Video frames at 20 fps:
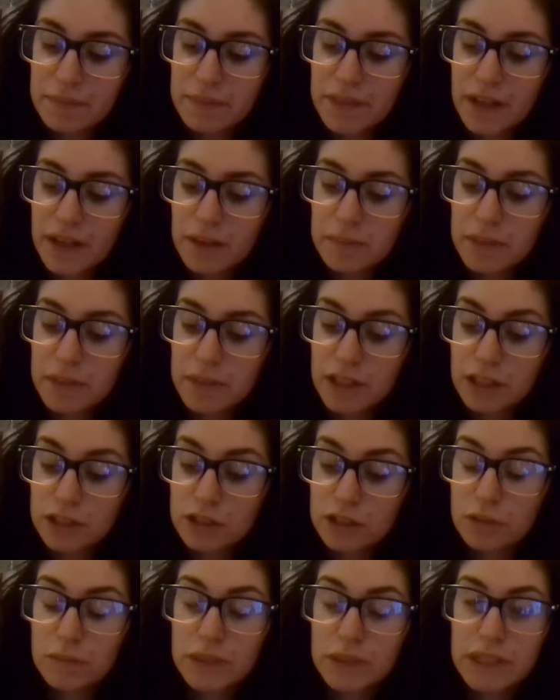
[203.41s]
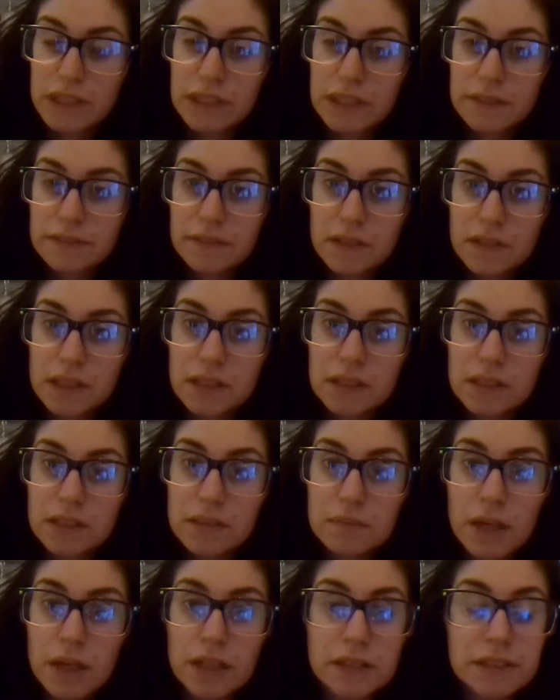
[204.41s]
there being so many
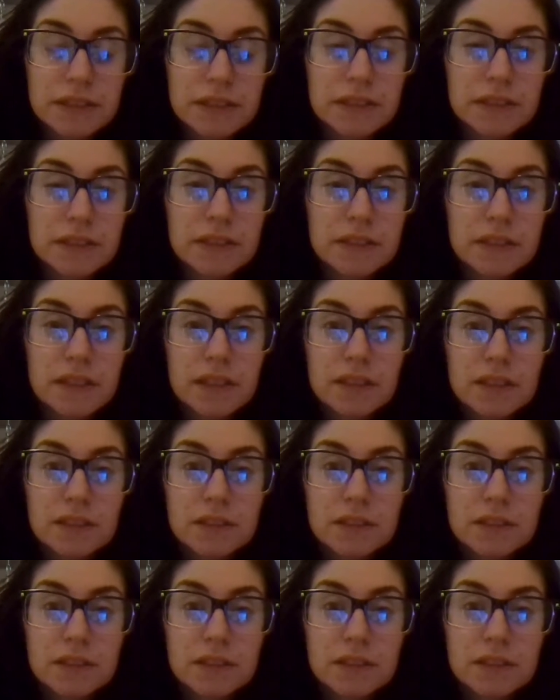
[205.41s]
different parts